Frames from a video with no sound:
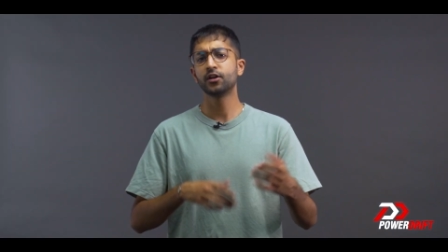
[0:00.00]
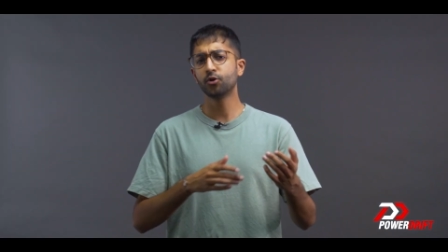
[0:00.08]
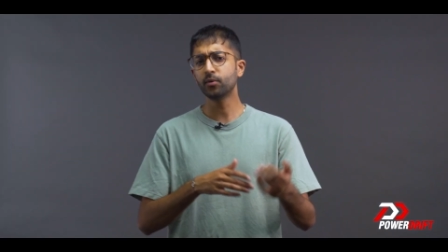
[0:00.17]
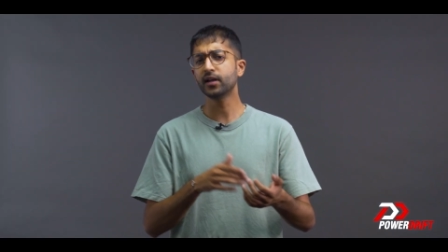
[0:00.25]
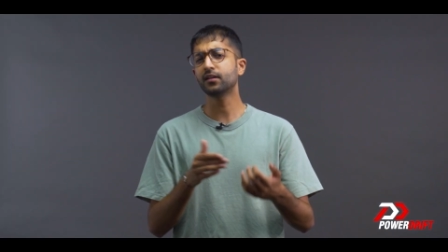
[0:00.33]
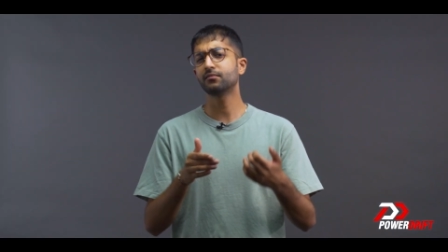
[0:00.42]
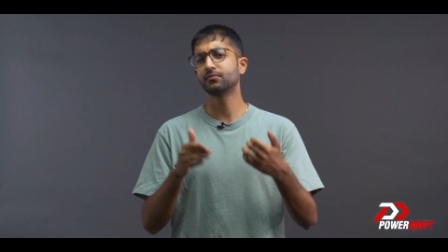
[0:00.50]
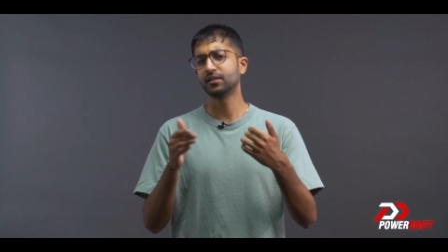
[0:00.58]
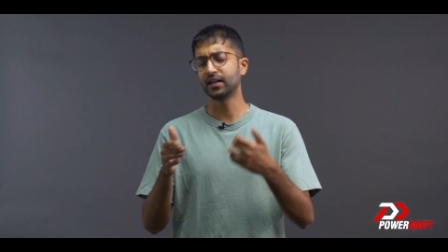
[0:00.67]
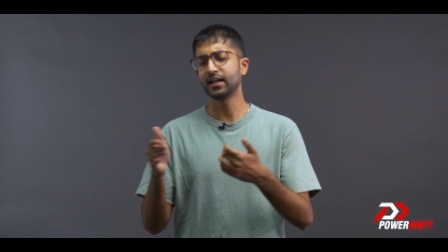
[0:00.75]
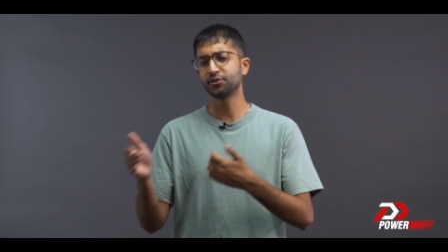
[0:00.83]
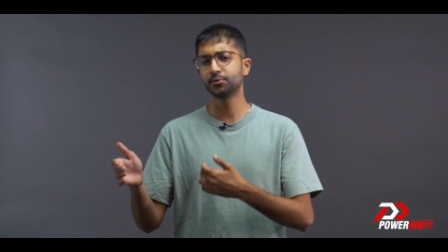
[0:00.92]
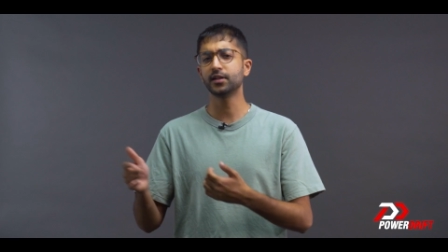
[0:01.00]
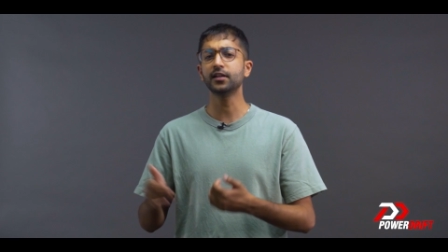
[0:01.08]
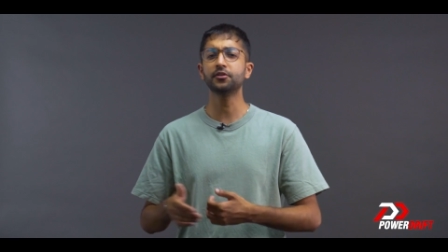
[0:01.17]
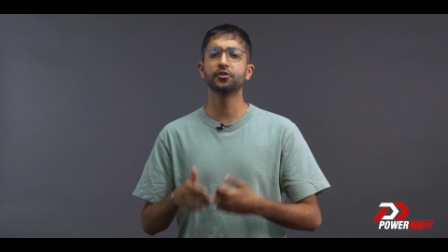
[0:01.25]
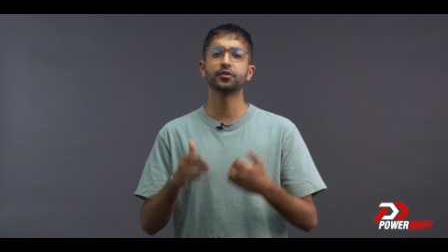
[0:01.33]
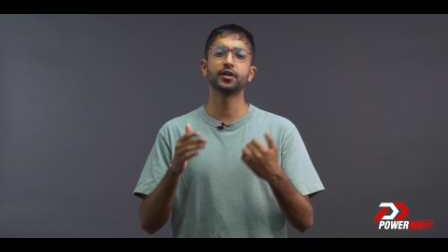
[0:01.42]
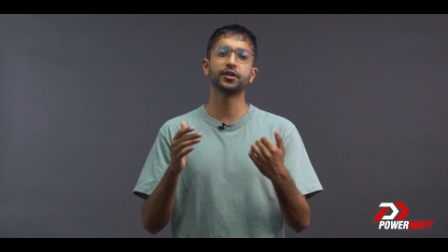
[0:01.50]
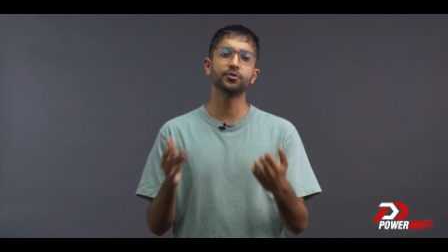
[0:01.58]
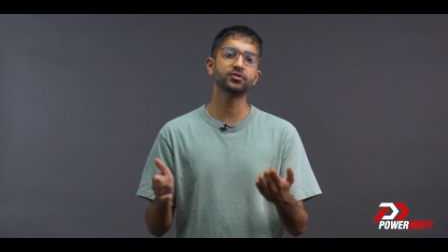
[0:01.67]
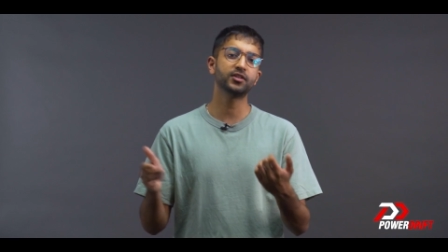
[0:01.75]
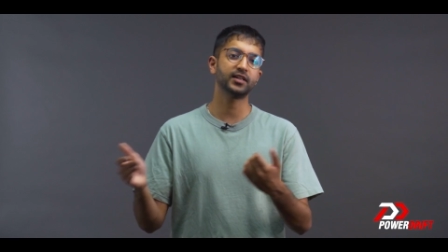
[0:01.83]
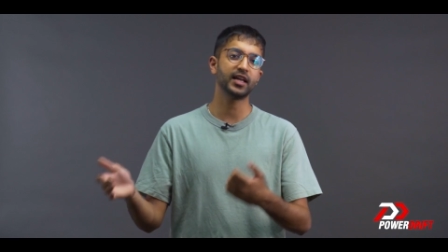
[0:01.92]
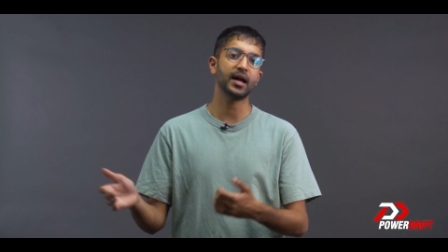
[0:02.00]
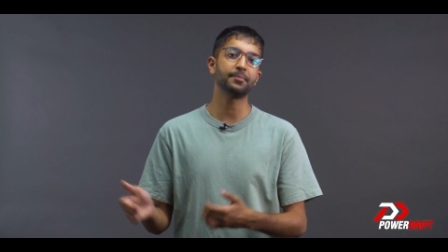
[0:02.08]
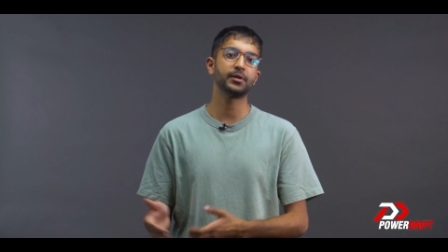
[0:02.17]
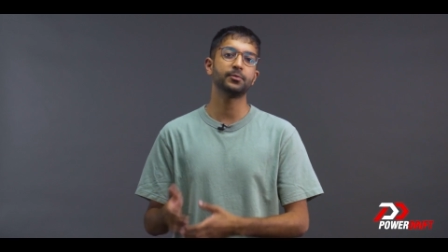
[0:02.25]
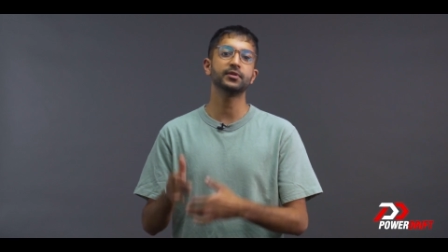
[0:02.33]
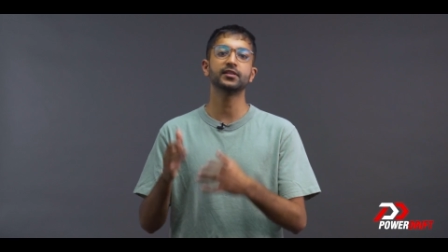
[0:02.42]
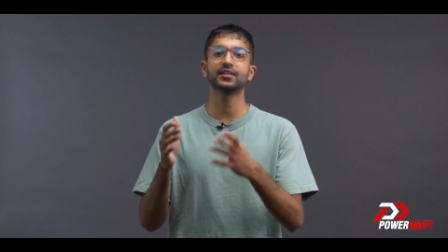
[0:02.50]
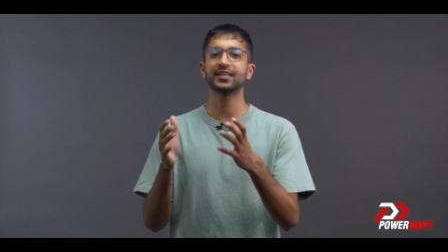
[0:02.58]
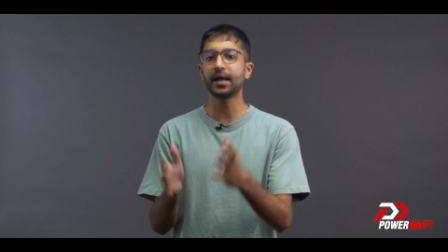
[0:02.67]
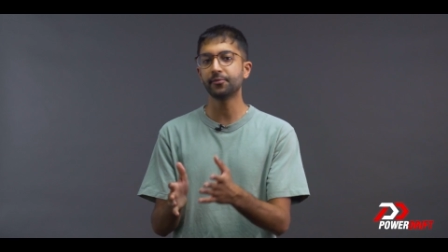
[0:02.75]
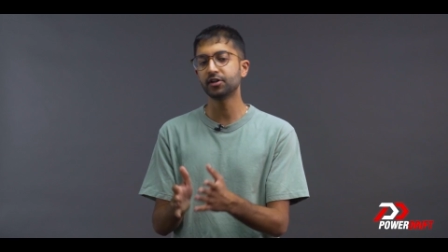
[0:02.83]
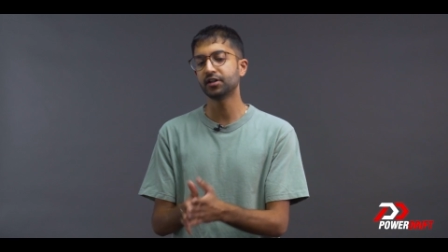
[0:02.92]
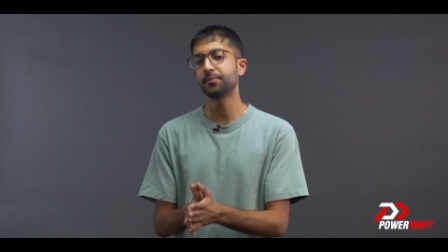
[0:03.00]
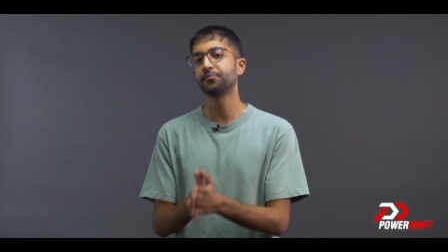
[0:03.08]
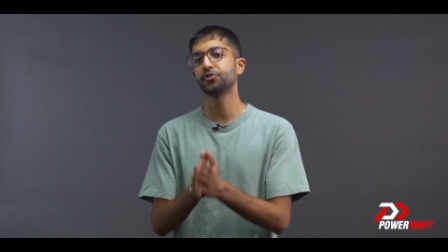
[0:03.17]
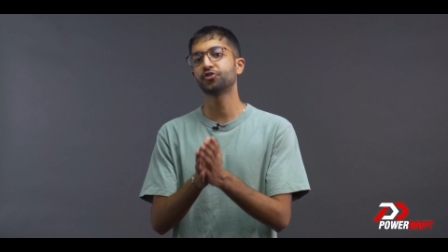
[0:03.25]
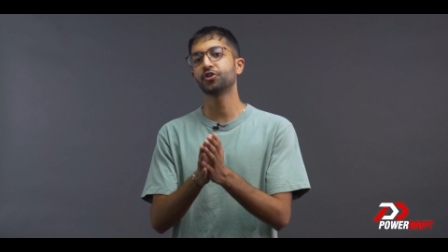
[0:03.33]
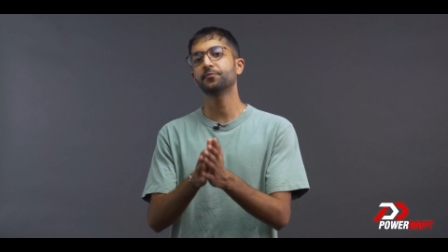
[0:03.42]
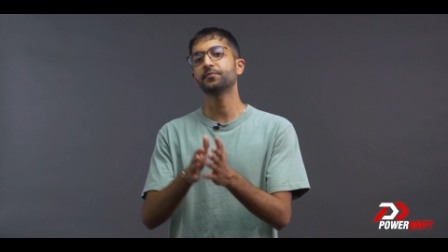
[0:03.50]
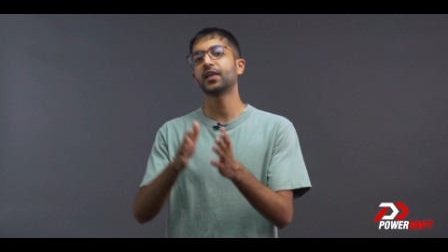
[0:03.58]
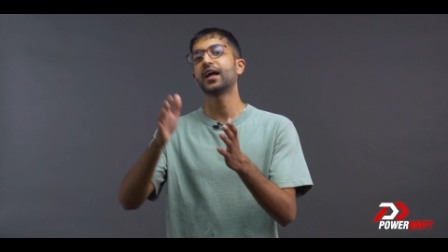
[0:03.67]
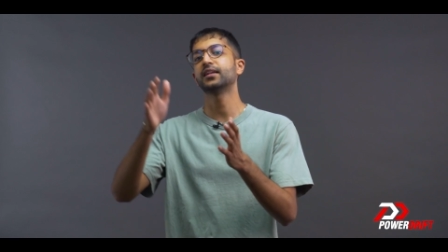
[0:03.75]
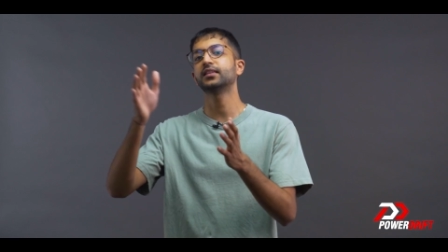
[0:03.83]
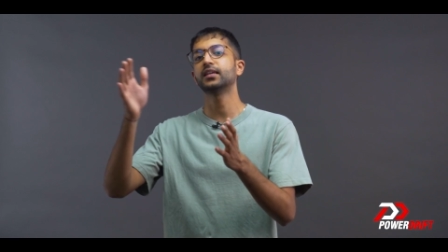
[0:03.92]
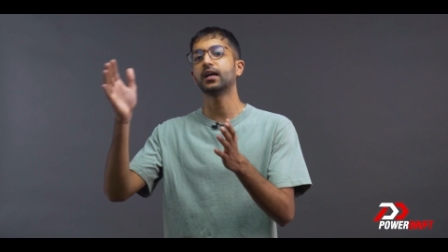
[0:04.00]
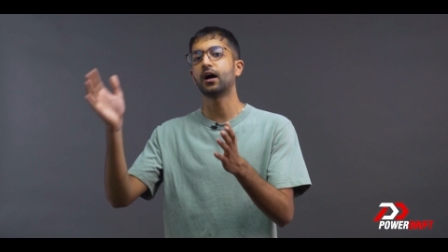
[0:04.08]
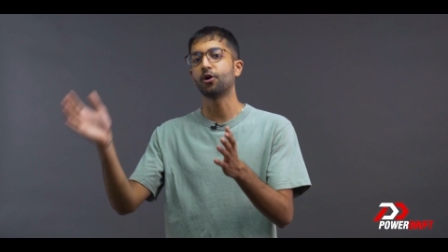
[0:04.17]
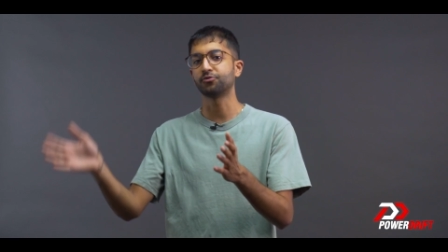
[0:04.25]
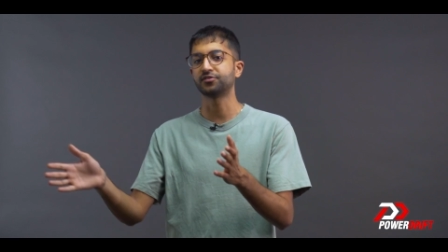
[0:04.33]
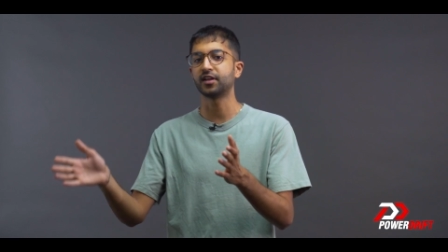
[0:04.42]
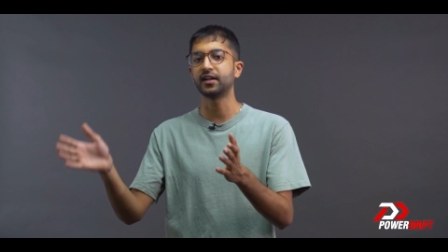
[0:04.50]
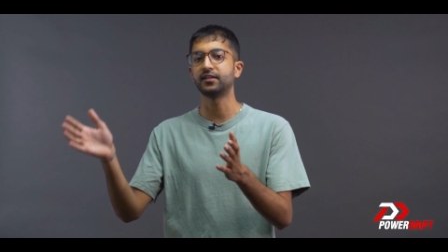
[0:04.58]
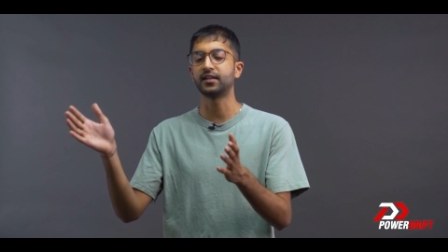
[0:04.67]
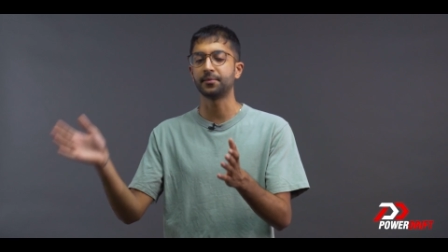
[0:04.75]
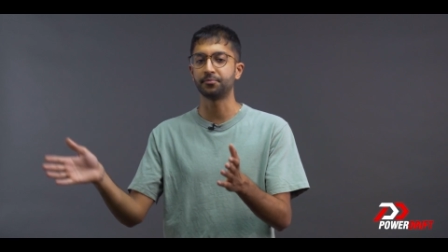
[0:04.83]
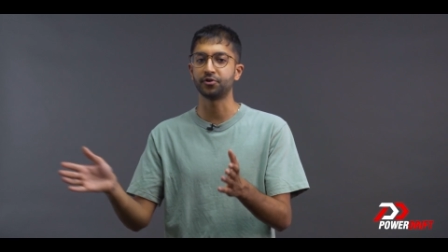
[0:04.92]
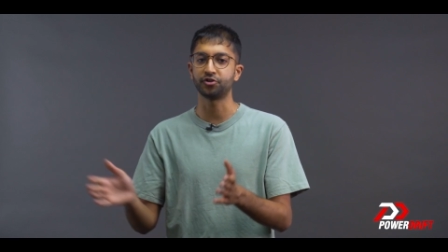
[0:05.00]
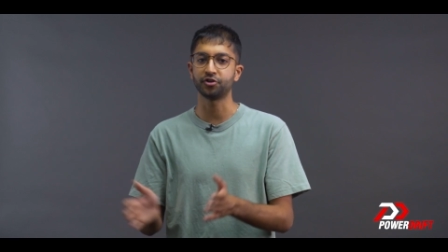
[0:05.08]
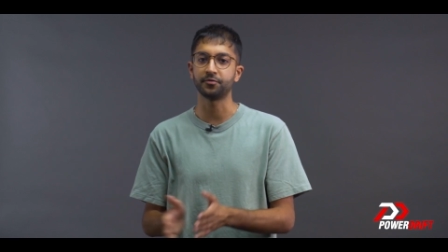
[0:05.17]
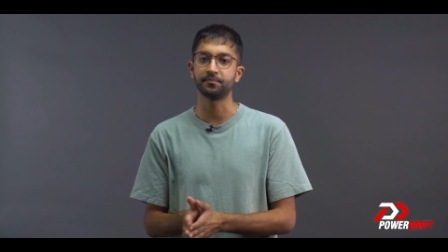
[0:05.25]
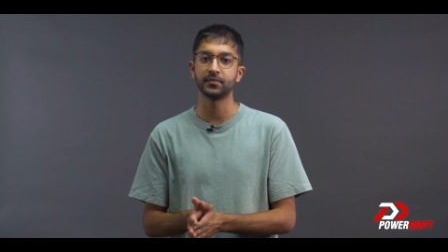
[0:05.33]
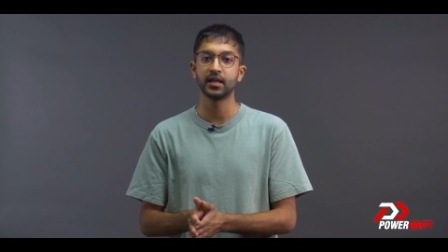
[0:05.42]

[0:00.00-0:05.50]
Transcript: Do it gradually to reduce the gap between the cabin temperature and the outside temperature.